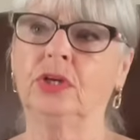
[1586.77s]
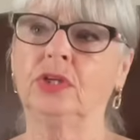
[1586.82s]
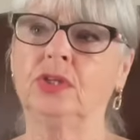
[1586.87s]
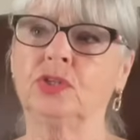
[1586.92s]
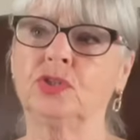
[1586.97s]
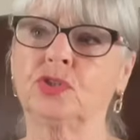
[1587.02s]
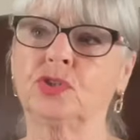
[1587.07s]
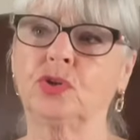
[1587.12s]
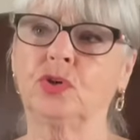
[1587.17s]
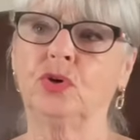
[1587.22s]

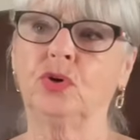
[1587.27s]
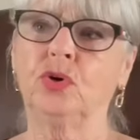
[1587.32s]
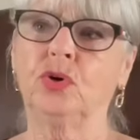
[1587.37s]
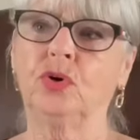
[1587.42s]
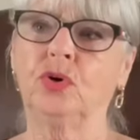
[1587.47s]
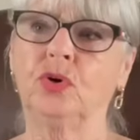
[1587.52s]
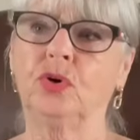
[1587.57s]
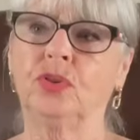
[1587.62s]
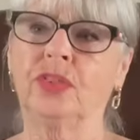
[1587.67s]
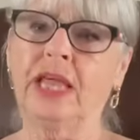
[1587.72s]

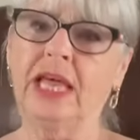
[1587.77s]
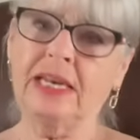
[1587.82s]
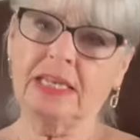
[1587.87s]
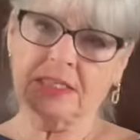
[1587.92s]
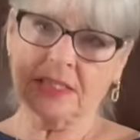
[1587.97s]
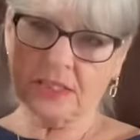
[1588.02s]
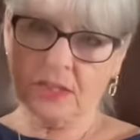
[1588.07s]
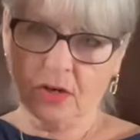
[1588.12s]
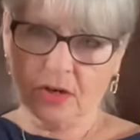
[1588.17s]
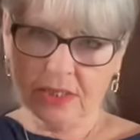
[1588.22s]
So then I
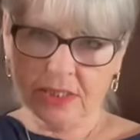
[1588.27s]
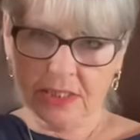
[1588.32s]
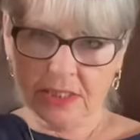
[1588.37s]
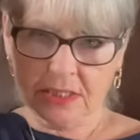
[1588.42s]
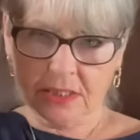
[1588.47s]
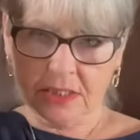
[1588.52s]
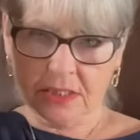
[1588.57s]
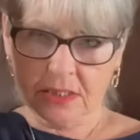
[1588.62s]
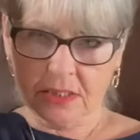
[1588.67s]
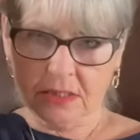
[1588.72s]

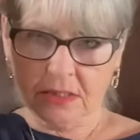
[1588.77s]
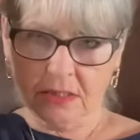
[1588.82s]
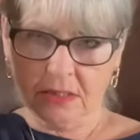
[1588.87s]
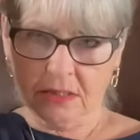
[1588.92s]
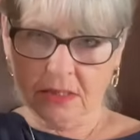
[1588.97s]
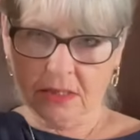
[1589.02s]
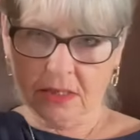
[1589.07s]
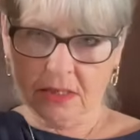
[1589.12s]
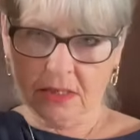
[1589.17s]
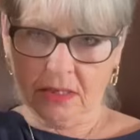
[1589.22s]
started
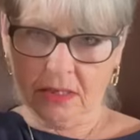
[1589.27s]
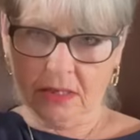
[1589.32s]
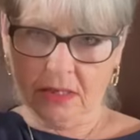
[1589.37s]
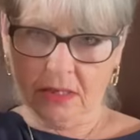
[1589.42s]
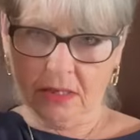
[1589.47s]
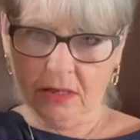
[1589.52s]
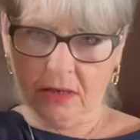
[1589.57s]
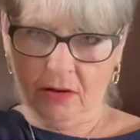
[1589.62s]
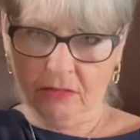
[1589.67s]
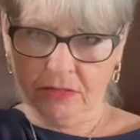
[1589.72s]
to,
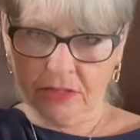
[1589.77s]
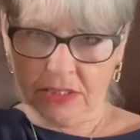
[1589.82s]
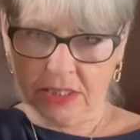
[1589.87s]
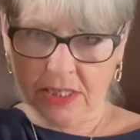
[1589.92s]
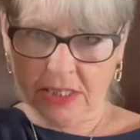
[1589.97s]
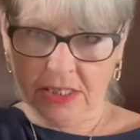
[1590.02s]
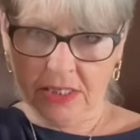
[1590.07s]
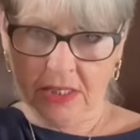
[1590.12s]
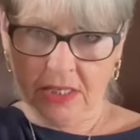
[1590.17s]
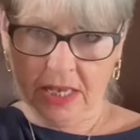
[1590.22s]

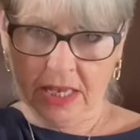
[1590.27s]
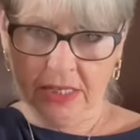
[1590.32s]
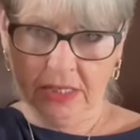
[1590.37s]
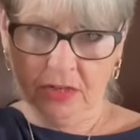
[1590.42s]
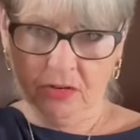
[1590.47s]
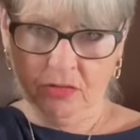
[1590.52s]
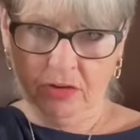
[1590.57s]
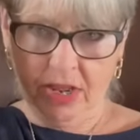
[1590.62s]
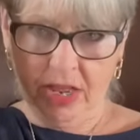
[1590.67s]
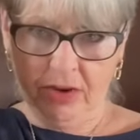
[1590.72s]
obviously you get your
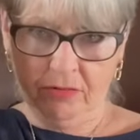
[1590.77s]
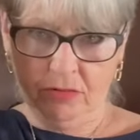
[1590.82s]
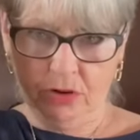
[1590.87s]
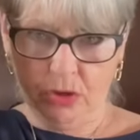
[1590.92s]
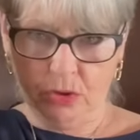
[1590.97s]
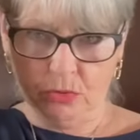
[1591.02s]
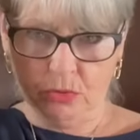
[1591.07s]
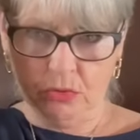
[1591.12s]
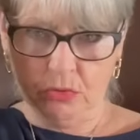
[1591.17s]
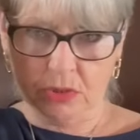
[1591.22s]
grey
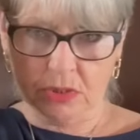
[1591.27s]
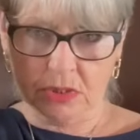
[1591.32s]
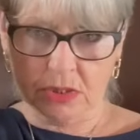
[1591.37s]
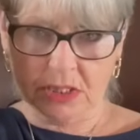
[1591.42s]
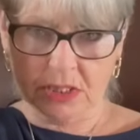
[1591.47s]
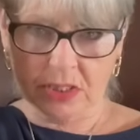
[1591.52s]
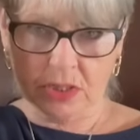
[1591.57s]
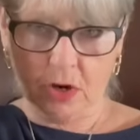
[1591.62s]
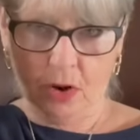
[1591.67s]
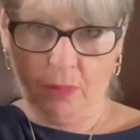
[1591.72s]
roots, they
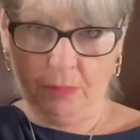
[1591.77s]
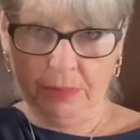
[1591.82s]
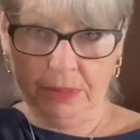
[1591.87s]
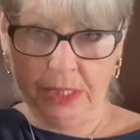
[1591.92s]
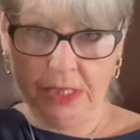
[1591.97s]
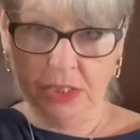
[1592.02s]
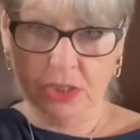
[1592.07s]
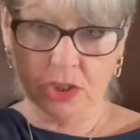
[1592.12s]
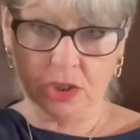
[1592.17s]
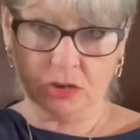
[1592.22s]
stopped
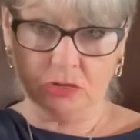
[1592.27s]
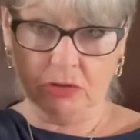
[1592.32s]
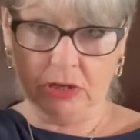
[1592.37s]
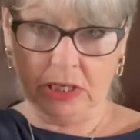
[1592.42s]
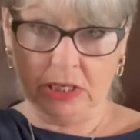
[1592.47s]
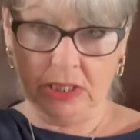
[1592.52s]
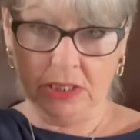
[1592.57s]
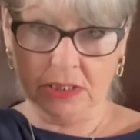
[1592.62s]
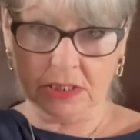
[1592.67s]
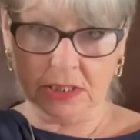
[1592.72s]
being
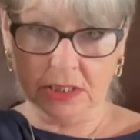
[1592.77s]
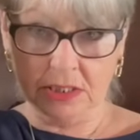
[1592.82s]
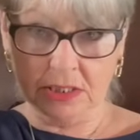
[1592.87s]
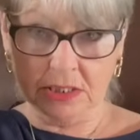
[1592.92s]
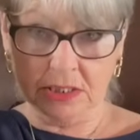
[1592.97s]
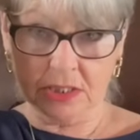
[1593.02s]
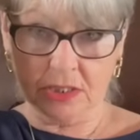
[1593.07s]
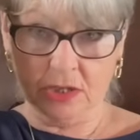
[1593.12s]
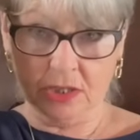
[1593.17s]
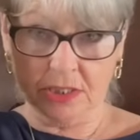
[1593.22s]
streaks and they
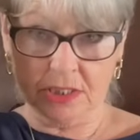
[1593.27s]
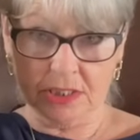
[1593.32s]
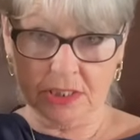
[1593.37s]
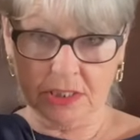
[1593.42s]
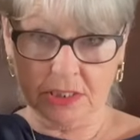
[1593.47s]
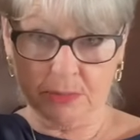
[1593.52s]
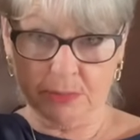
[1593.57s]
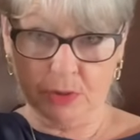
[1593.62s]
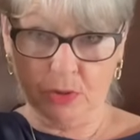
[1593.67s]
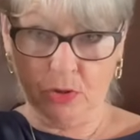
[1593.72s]
started
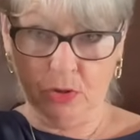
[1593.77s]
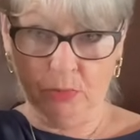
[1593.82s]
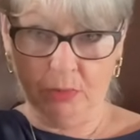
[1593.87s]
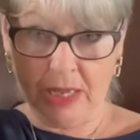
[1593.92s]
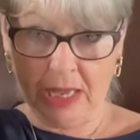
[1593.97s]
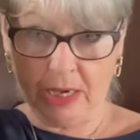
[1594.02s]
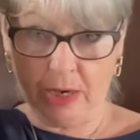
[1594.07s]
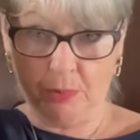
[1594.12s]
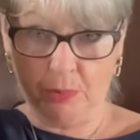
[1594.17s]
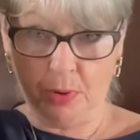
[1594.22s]
to become
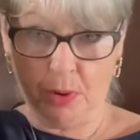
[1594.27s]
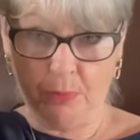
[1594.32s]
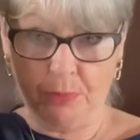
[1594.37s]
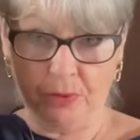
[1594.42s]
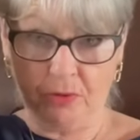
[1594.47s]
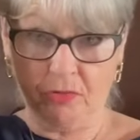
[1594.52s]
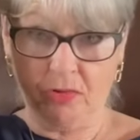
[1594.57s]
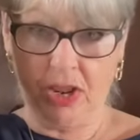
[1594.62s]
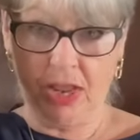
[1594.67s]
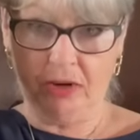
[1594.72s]
like a proper
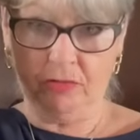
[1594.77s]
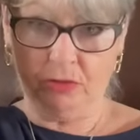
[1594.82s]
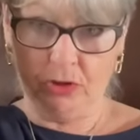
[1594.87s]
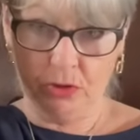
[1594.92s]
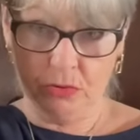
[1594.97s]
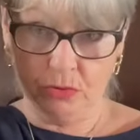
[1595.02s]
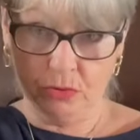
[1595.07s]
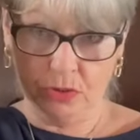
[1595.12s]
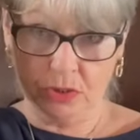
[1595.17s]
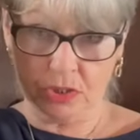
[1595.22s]
grey
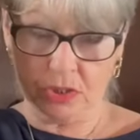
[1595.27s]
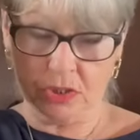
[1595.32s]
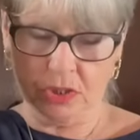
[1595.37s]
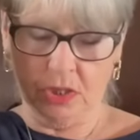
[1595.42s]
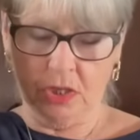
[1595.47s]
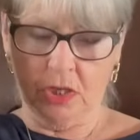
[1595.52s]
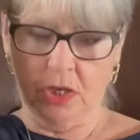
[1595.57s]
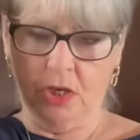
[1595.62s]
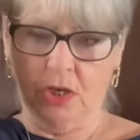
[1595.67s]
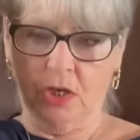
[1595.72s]
root.
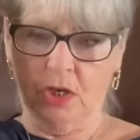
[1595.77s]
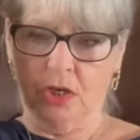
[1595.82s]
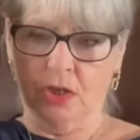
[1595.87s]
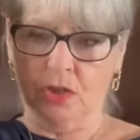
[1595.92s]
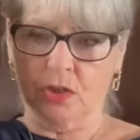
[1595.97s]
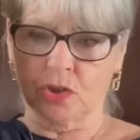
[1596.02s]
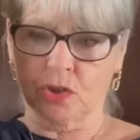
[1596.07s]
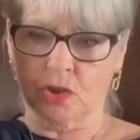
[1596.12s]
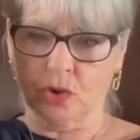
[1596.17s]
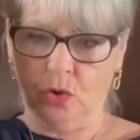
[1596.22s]

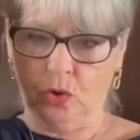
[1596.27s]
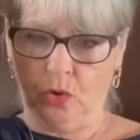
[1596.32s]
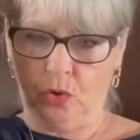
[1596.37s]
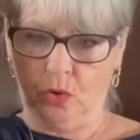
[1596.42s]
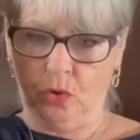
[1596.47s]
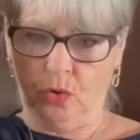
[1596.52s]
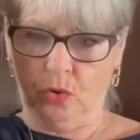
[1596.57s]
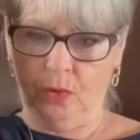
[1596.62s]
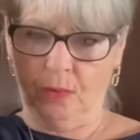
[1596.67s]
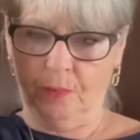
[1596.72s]

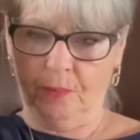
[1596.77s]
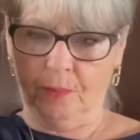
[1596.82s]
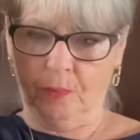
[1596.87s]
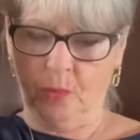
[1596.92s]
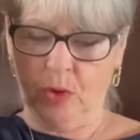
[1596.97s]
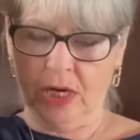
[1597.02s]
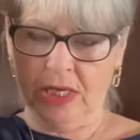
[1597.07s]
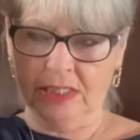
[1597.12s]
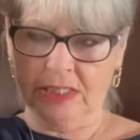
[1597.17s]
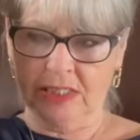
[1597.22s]
So
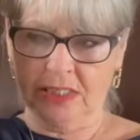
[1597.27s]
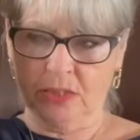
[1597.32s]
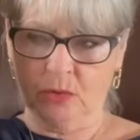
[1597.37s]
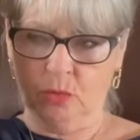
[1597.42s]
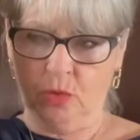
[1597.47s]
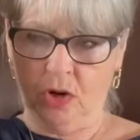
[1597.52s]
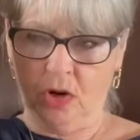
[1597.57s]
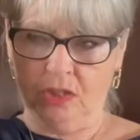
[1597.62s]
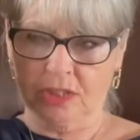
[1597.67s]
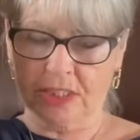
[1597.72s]
what I did
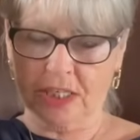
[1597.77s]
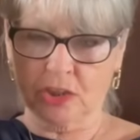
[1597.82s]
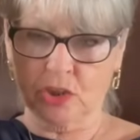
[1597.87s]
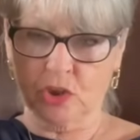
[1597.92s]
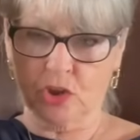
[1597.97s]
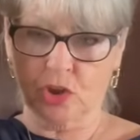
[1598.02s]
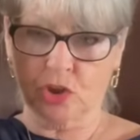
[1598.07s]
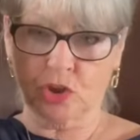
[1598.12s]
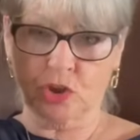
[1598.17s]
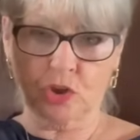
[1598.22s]
was I
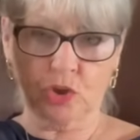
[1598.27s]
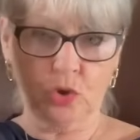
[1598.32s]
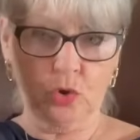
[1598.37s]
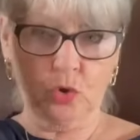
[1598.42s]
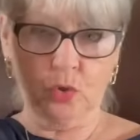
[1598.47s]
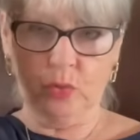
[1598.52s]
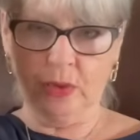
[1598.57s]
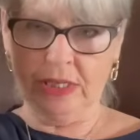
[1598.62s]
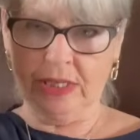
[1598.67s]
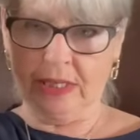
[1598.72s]
just
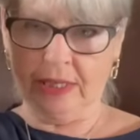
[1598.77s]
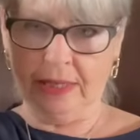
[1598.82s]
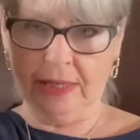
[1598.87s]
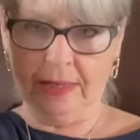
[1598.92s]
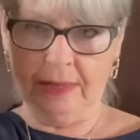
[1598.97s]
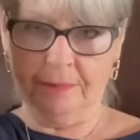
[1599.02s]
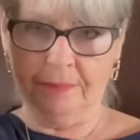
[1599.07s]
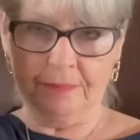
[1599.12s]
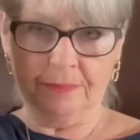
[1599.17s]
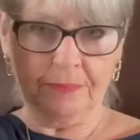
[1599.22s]
stuck with
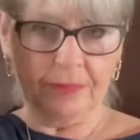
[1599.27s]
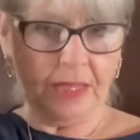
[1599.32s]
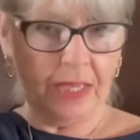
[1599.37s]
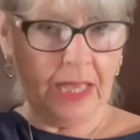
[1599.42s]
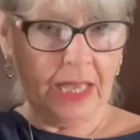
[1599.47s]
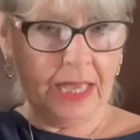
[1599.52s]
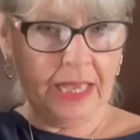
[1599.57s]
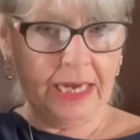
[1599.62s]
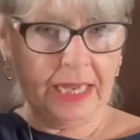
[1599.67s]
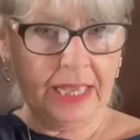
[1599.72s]
it
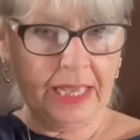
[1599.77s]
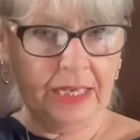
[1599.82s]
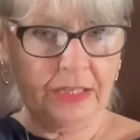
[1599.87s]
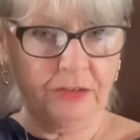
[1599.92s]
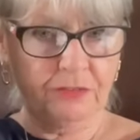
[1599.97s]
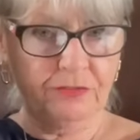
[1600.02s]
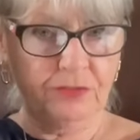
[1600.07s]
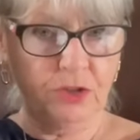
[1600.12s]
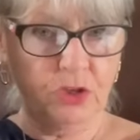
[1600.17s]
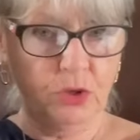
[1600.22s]
and I had
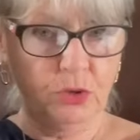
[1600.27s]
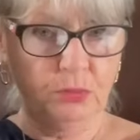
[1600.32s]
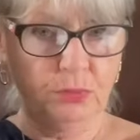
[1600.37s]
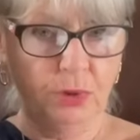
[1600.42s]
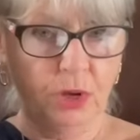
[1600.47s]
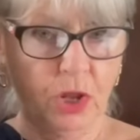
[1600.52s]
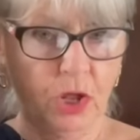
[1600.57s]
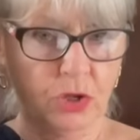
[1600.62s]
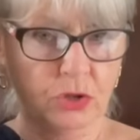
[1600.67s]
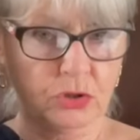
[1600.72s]
a few
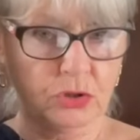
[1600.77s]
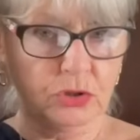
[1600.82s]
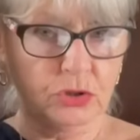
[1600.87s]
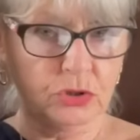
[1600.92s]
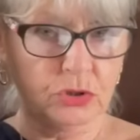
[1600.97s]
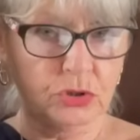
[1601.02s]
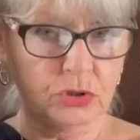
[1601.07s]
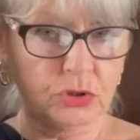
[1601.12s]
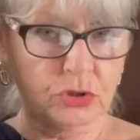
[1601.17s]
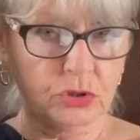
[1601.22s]

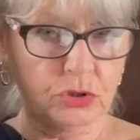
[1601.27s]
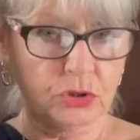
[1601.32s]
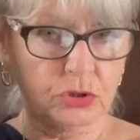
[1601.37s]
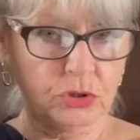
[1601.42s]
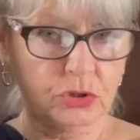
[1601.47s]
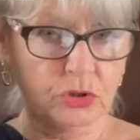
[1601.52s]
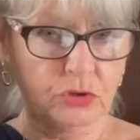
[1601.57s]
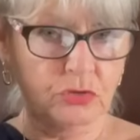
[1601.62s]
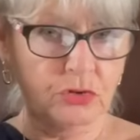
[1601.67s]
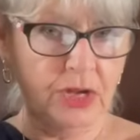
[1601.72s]
blonde,
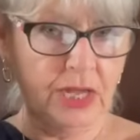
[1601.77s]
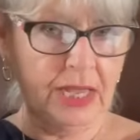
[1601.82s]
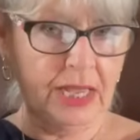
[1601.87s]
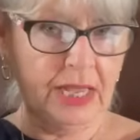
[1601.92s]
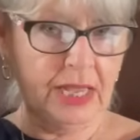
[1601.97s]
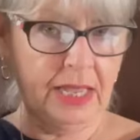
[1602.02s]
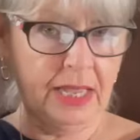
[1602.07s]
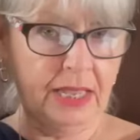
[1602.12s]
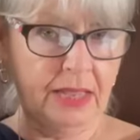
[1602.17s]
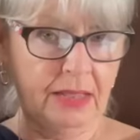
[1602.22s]

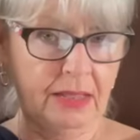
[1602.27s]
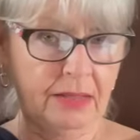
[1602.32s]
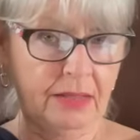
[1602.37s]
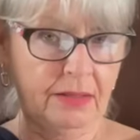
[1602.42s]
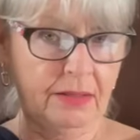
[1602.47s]
grey,